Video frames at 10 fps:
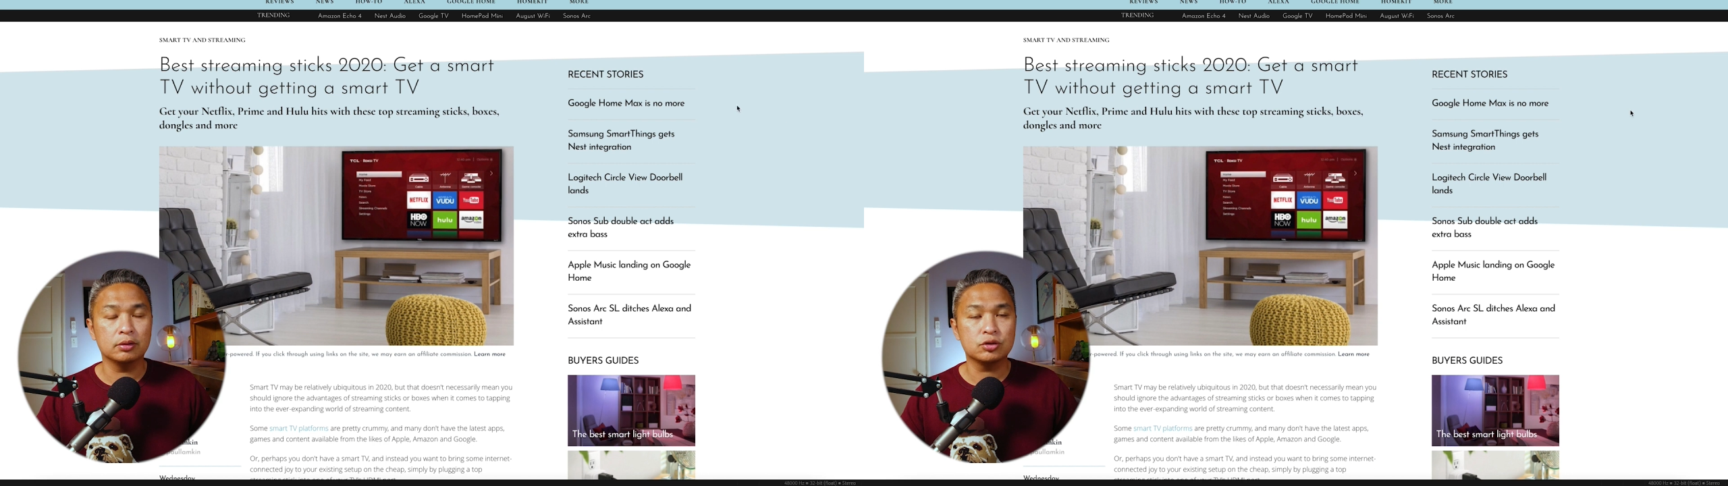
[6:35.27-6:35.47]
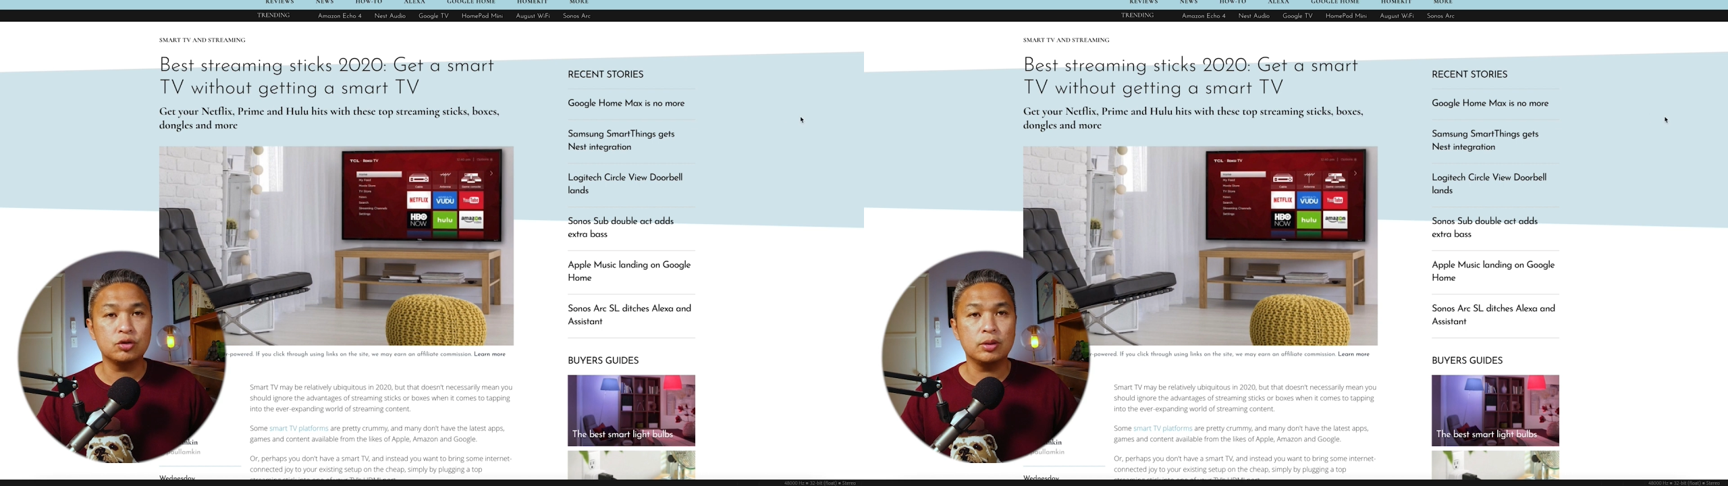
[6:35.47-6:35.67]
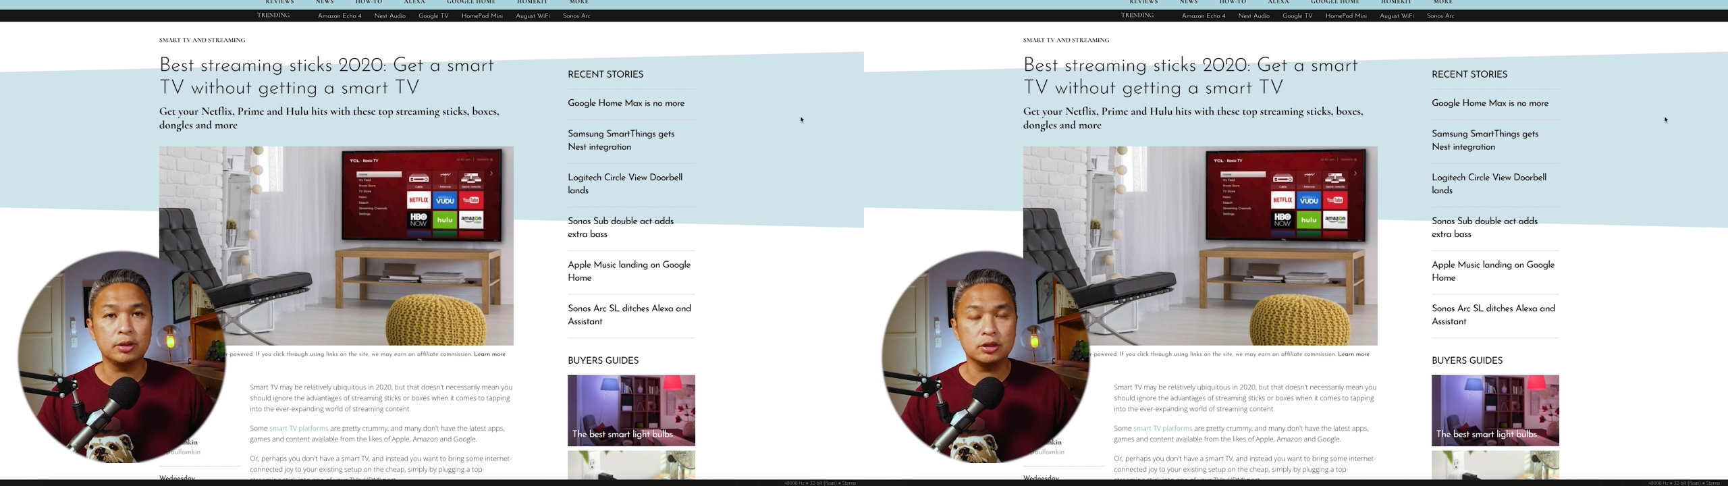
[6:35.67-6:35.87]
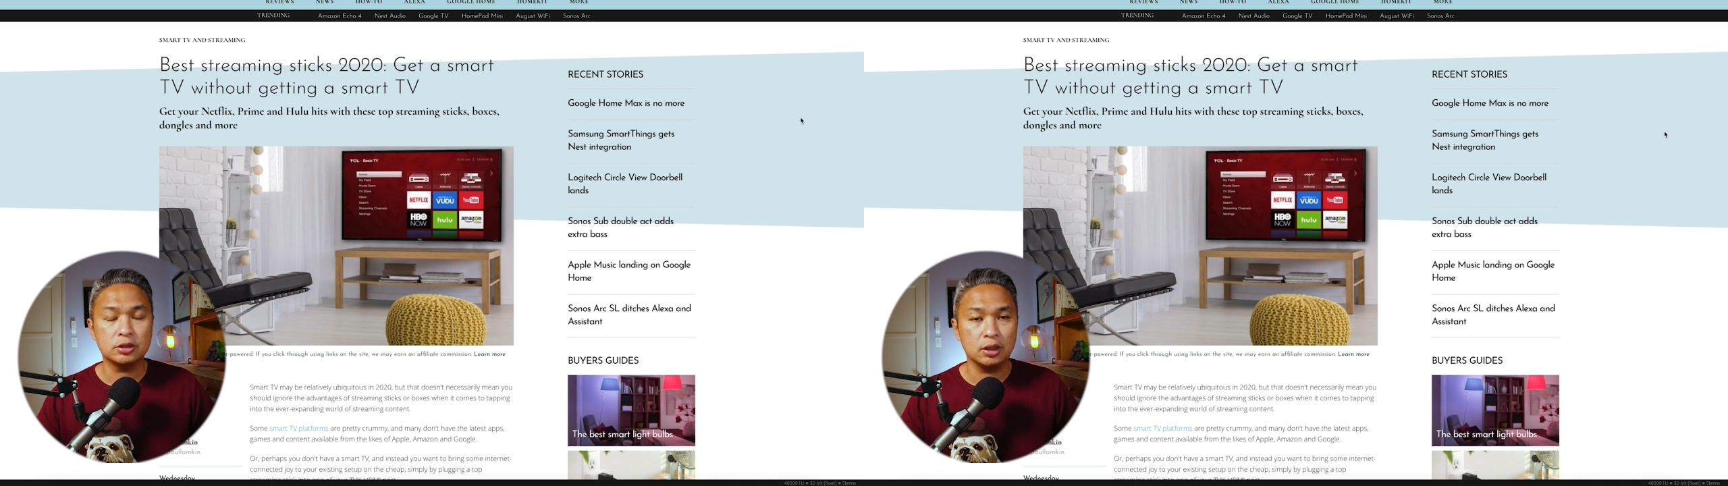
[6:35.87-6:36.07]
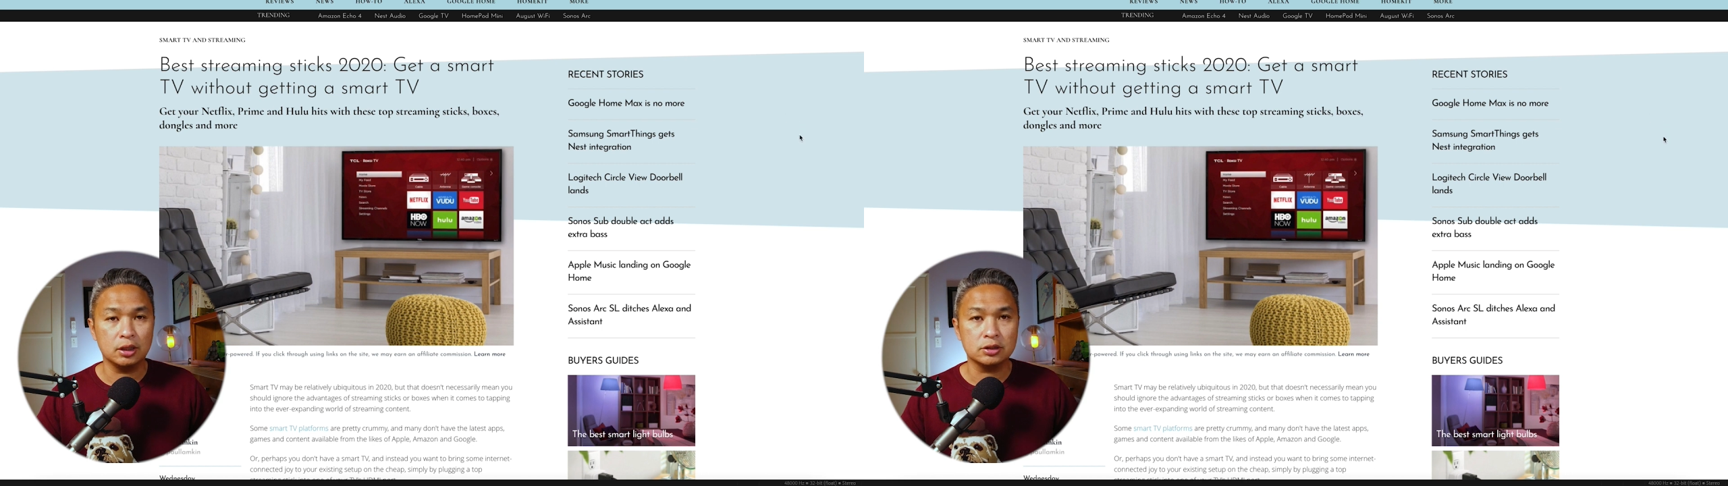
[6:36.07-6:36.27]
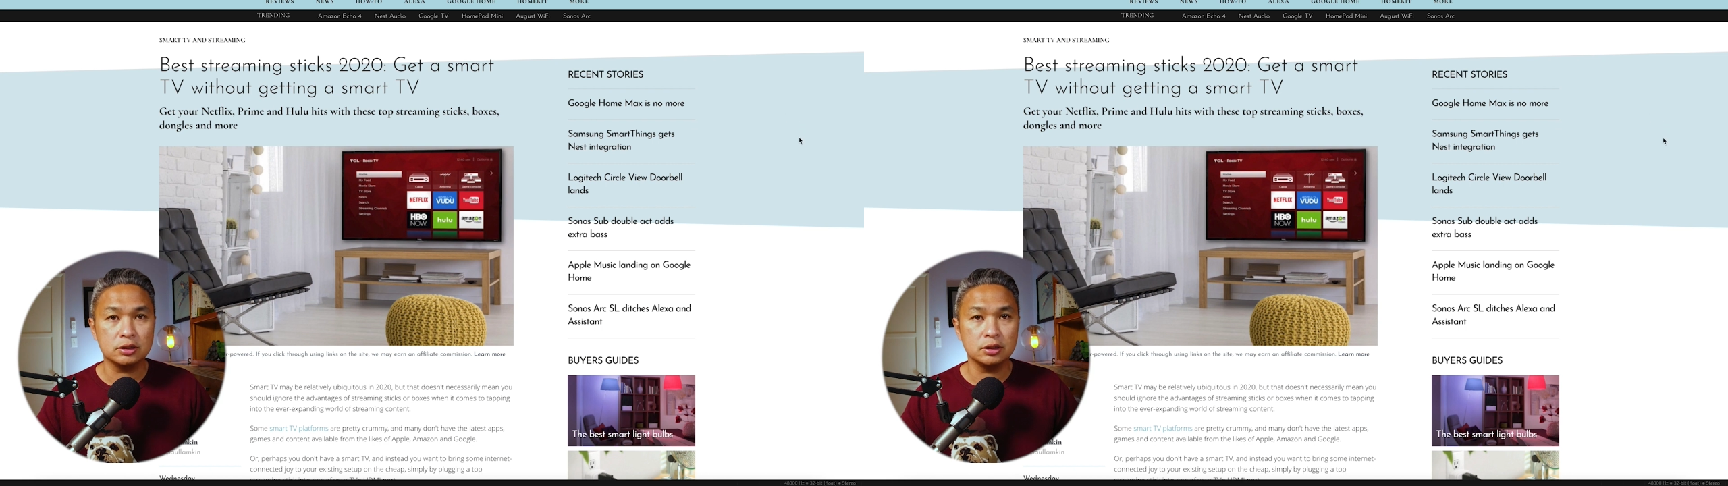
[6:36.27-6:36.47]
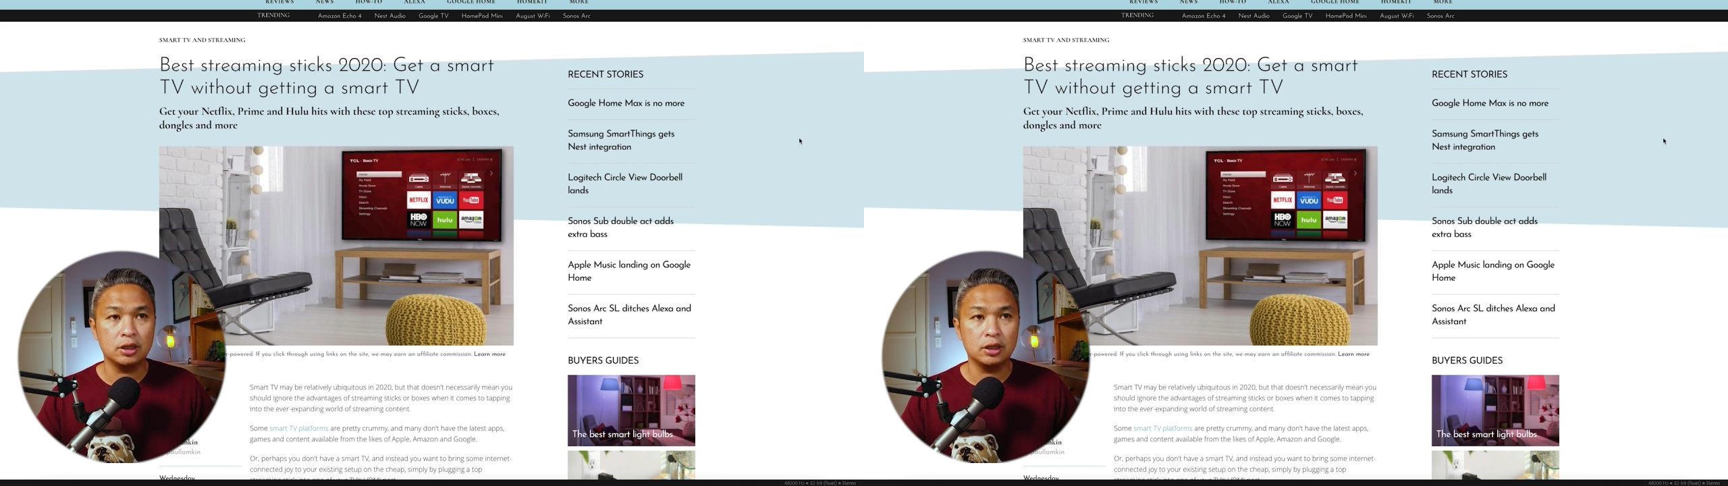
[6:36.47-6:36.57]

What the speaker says: streaming sticks